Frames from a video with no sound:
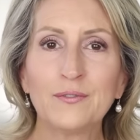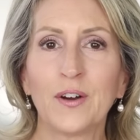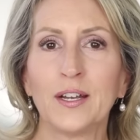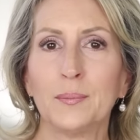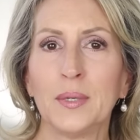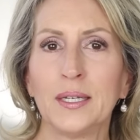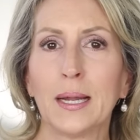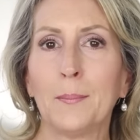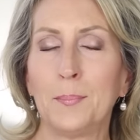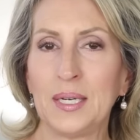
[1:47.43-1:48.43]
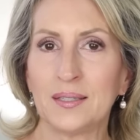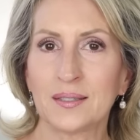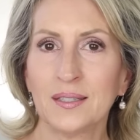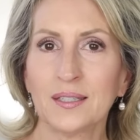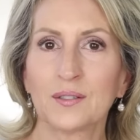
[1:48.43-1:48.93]
vitamin B
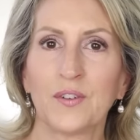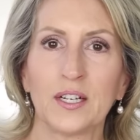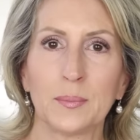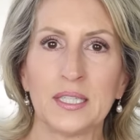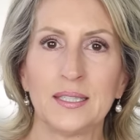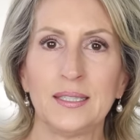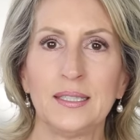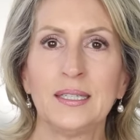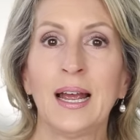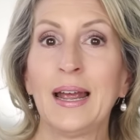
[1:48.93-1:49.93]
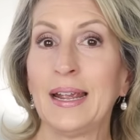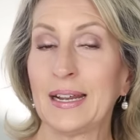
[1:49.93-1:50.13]
six, vitamin D,